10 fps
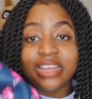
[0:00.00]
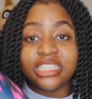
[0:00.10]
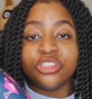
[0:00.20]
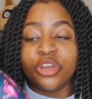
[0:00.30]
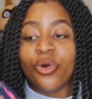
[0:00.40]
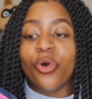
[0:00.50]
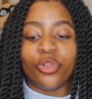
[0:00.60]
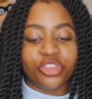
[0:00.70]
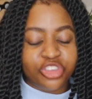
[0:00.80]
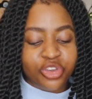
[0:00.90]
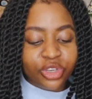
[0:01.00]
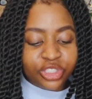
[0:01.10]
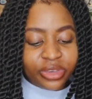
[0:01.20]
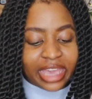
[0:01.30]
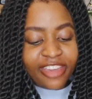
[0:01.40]
that's not all. She
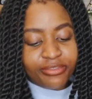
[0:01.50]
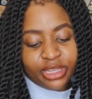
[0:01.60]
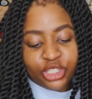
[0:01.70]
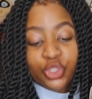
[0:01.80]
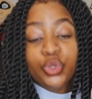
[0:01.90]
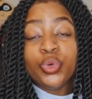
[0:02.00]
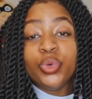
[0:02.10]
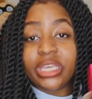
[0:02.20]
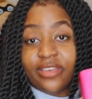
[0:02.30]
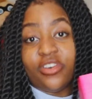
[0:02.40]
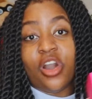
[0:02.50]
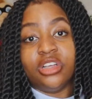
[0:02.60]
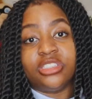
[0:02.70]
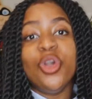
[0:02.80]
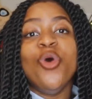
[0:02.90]
also gave me two gift
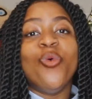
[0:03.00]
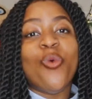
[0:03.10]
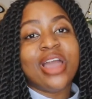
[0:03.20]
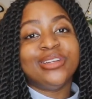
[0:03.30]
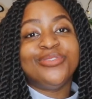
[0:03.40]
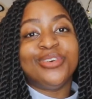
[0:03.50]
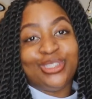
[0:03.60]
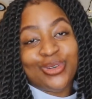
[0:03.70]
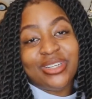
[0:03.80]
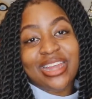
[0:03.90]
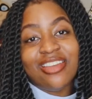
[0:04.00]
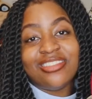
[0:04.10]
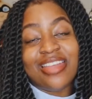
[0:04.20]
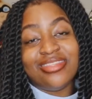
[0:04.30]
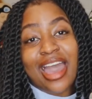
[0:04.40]
cards. One for DoorDash
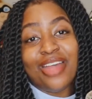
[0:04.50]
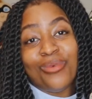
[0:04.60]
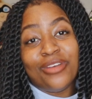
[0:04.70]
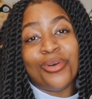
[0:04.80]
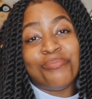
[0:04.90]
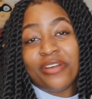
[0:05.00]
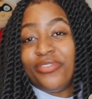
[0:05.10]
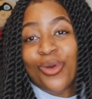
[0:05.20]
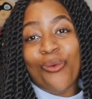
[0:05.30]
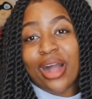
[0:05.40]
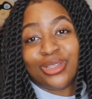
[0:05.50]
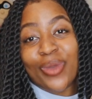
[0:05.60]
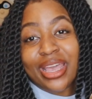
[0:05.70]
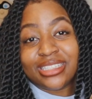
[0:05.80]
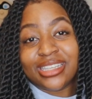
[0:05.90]
and the other one for Buffalo Wild
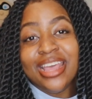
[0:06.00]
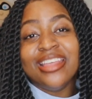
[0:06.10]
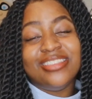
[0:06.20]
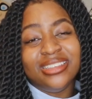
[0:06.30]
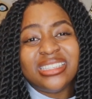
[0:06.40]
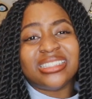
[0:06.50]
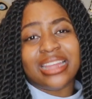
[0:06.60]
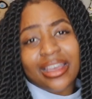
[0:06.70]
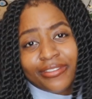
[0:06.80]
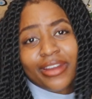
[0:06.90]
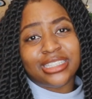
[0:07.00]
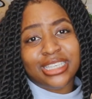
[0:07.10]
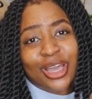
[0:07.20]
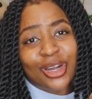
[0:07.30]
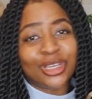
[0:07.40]
Wings. This is love right
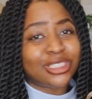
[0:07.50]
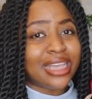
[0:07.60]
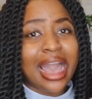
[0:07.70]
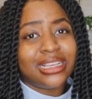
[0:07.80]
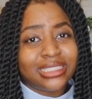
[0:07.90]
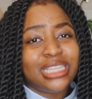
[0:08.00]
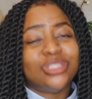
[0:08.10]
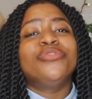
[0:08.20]
here, because guys, it's